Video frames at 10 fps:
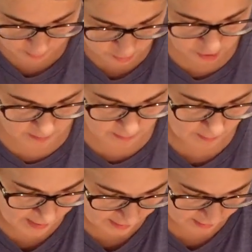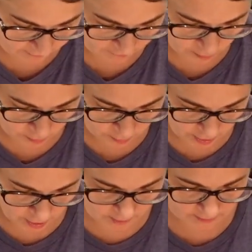Push it back a few
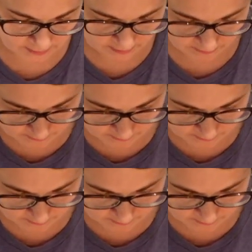times.